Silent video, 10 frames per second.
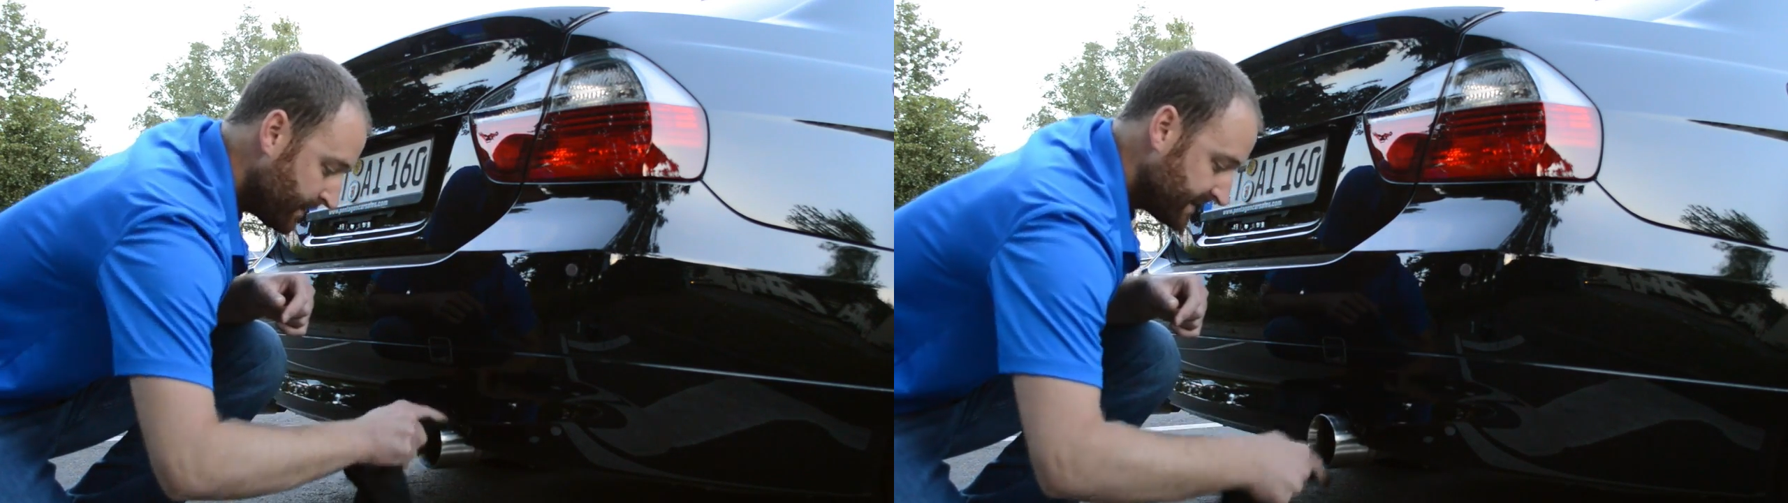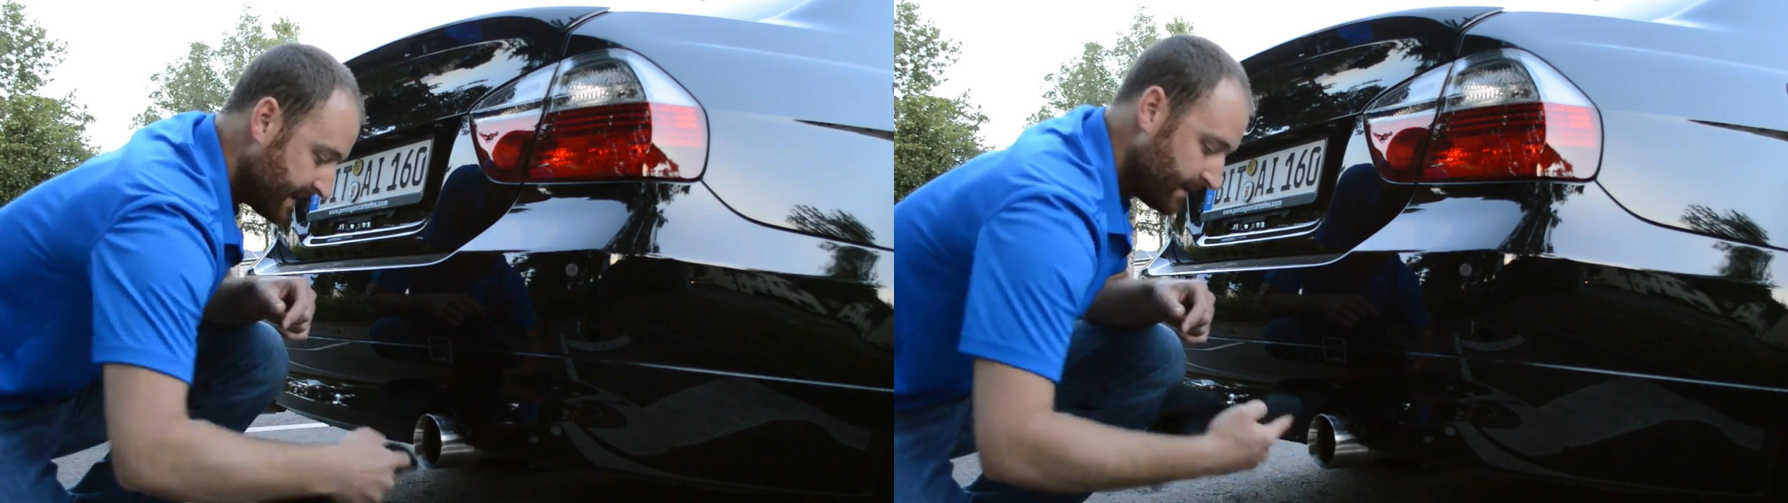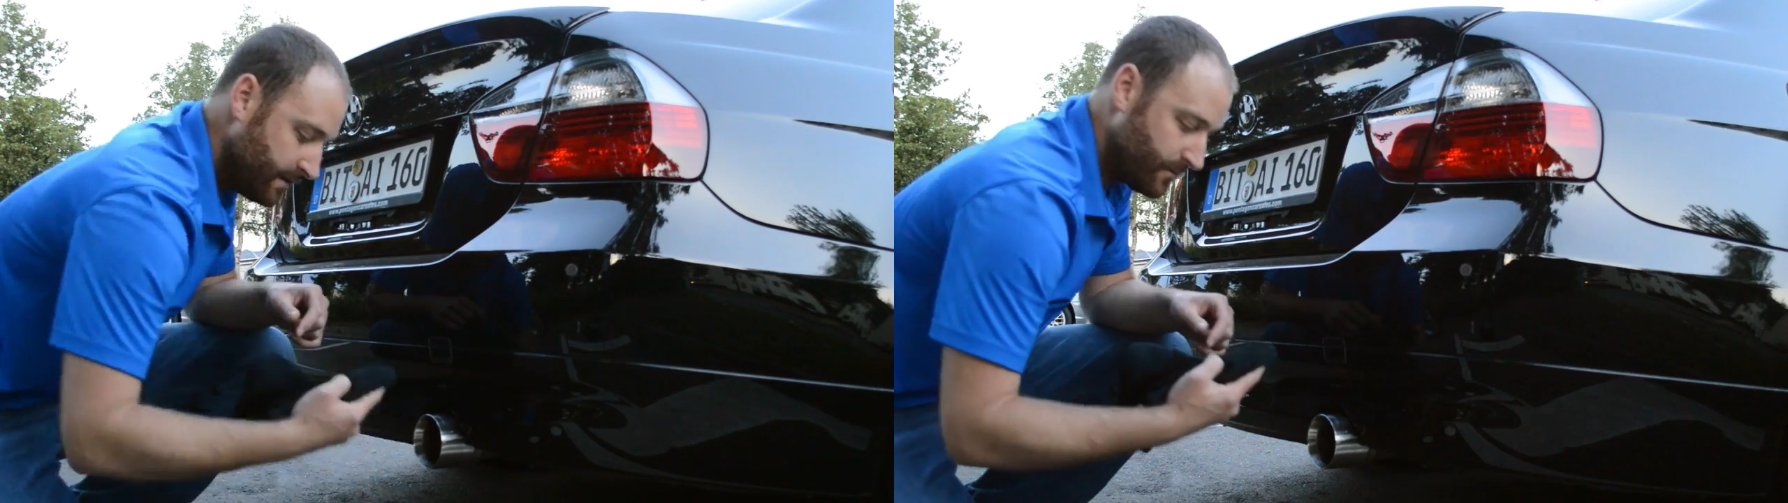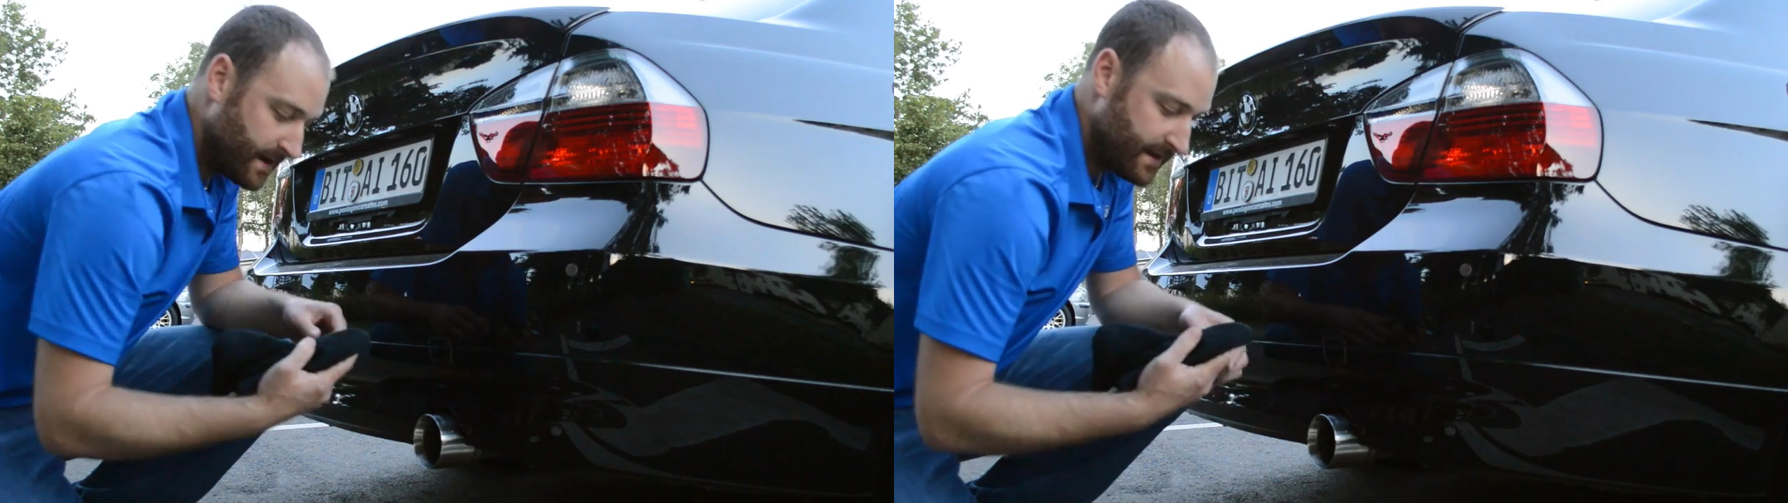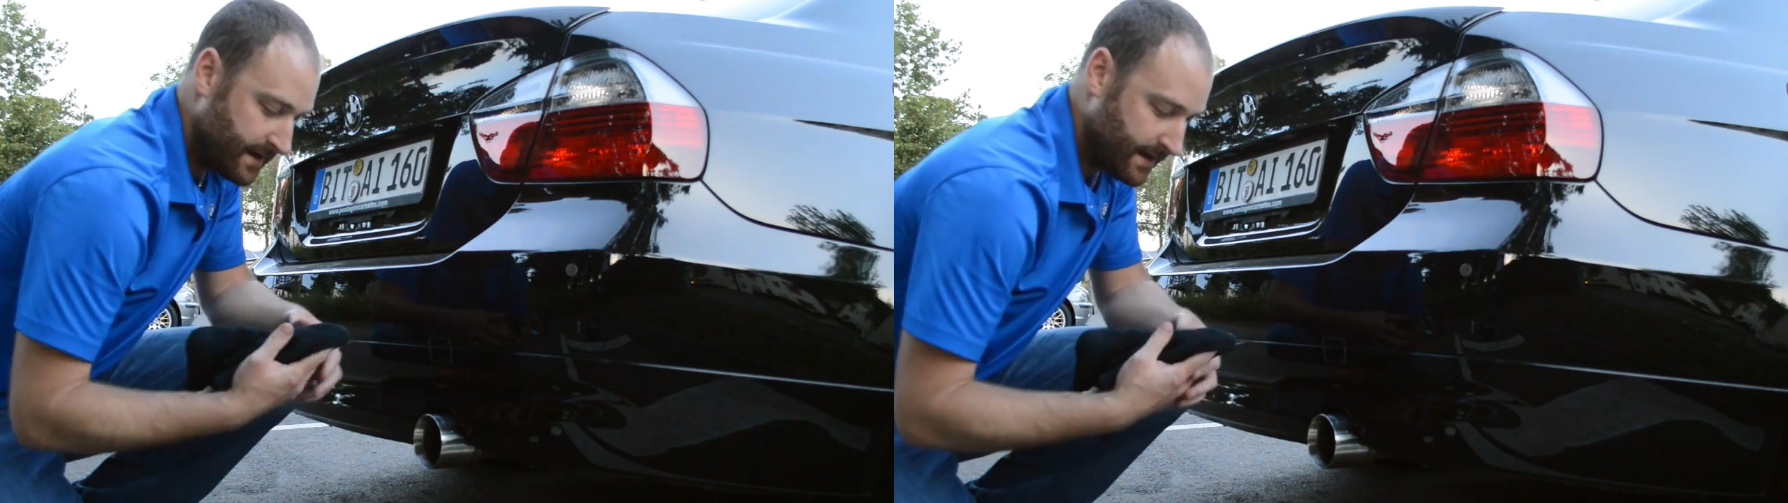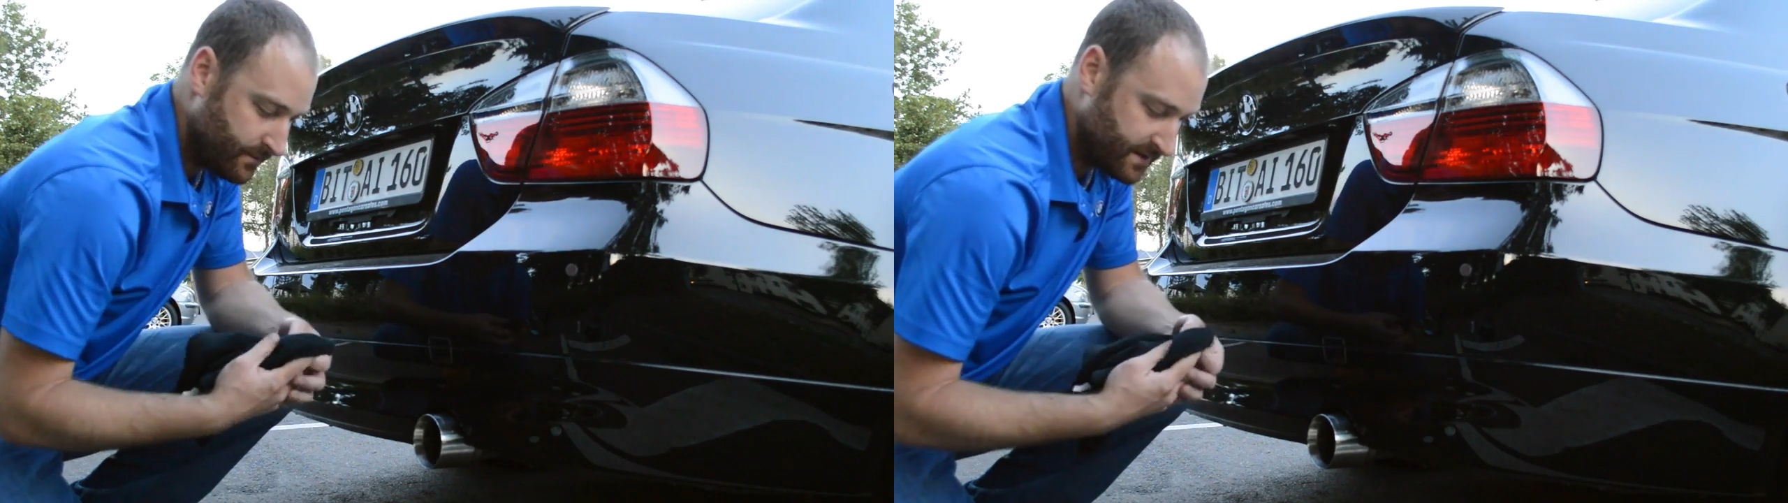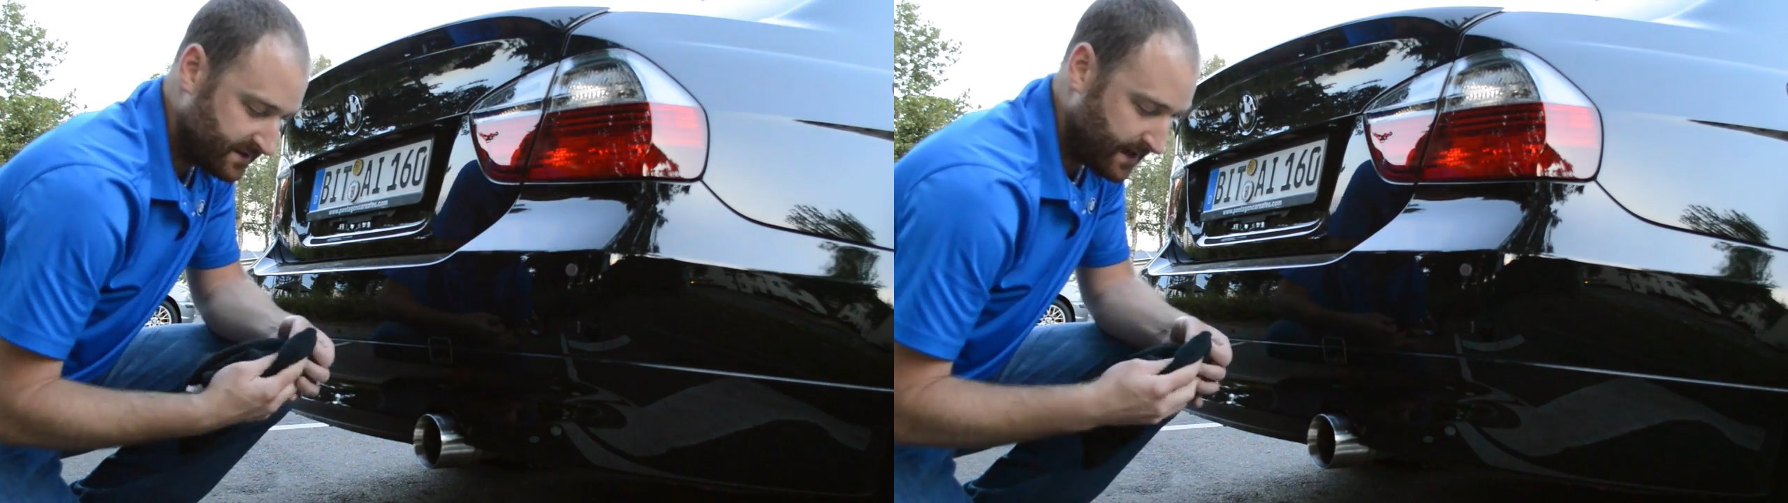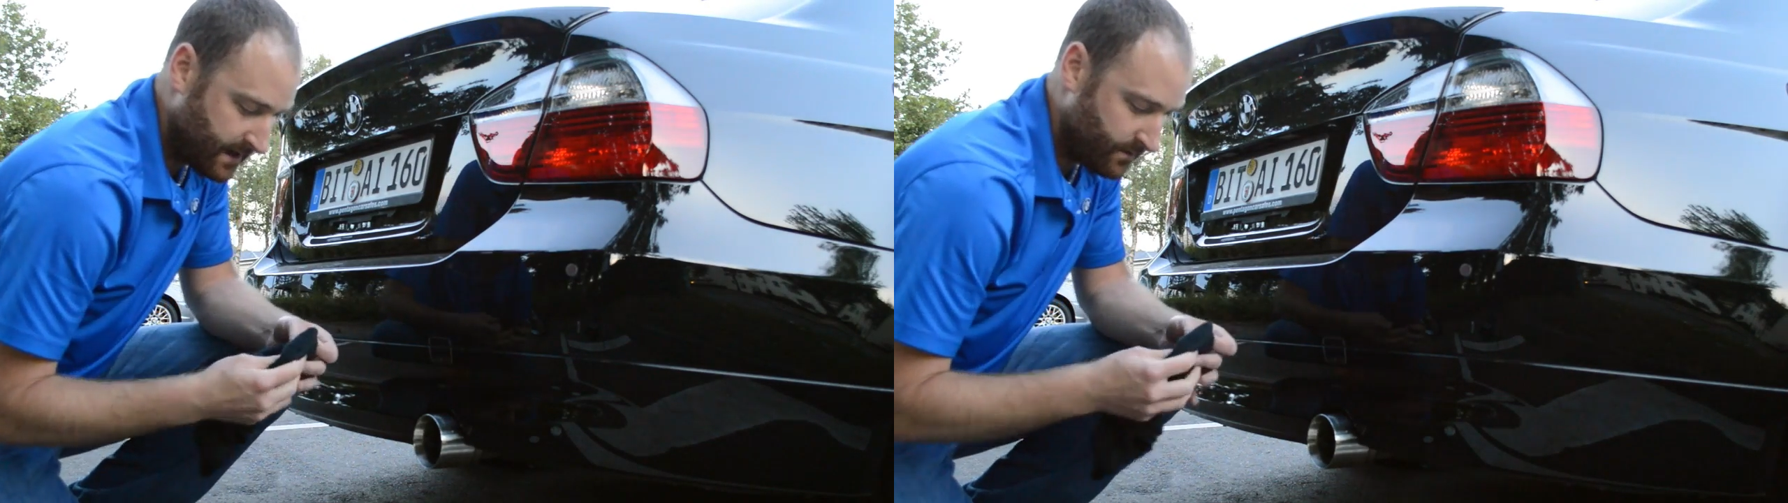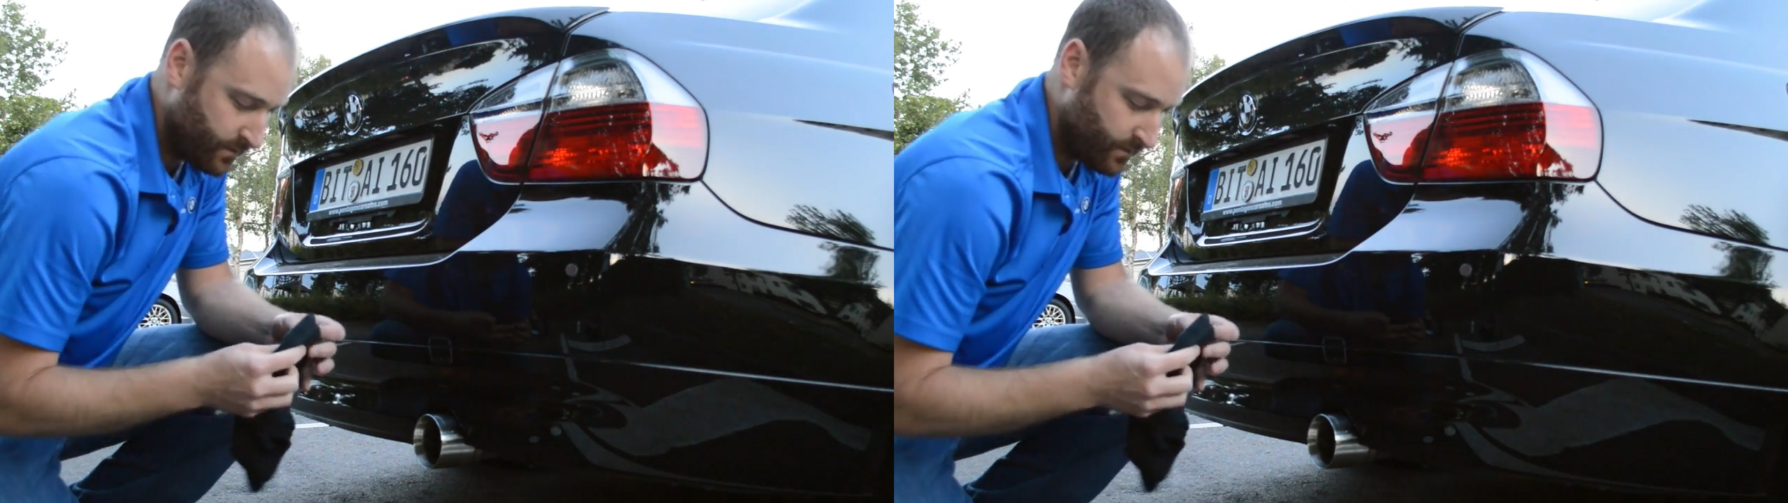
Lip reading: But that other way that I was saying,